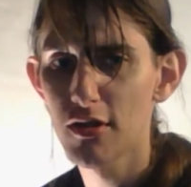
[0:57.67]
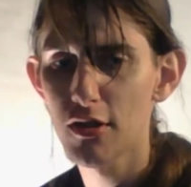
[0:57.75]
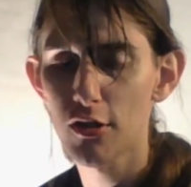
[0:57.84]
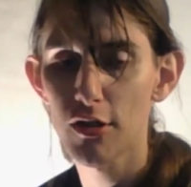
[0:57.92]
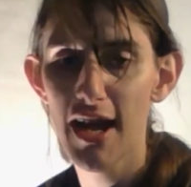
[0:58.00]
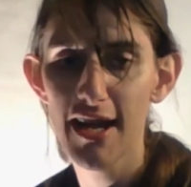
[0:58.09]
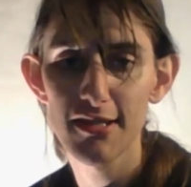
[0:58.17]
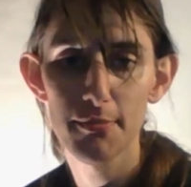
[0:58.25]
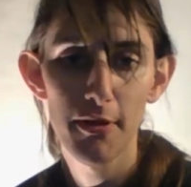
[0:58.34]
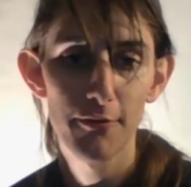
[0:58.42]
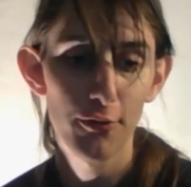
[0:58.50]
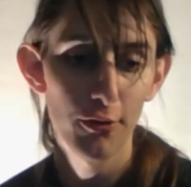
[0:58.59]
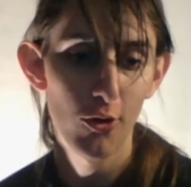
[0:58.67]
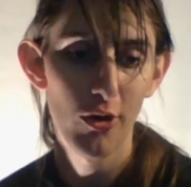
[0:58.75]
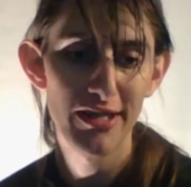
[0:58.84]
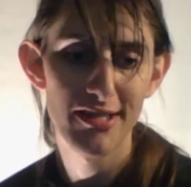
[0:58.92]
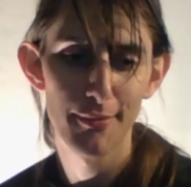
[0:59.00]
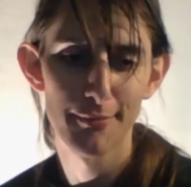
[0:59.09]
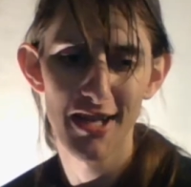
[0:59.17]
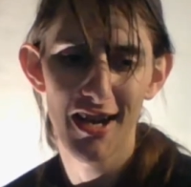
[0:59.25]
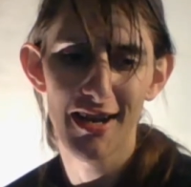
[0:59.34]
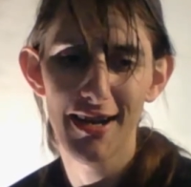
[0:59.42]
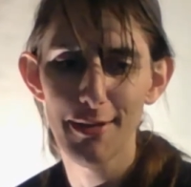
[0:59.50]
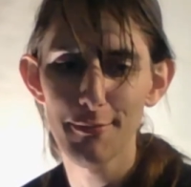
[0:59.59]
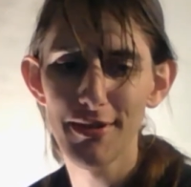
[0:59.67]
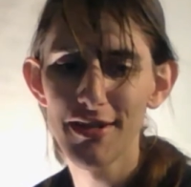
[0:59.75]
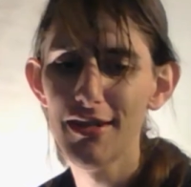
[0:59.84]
or has been for quite some time.